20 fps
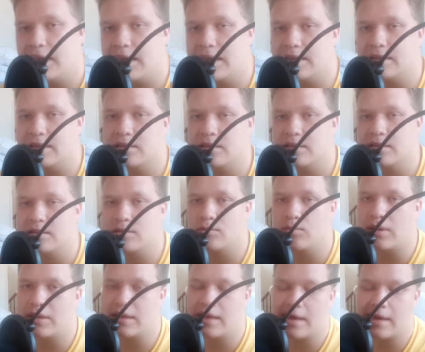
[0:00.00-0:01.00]
in
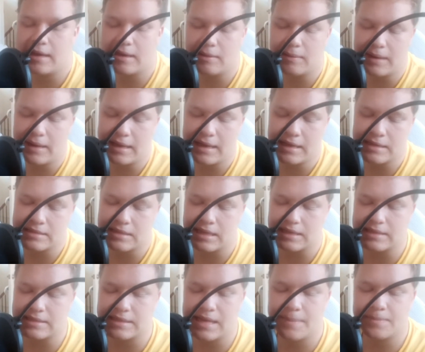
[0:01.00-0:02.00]
when he gets
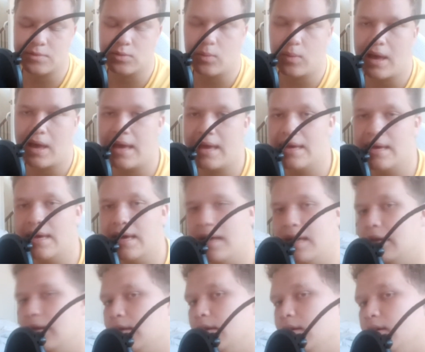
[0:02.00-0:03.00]
like zapped away
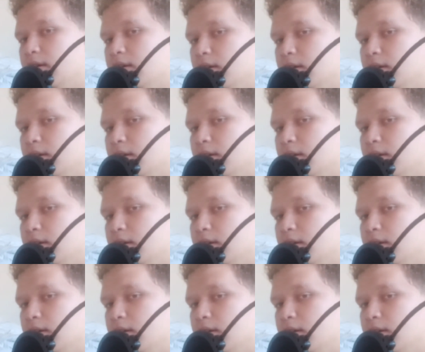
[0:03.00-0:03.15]
in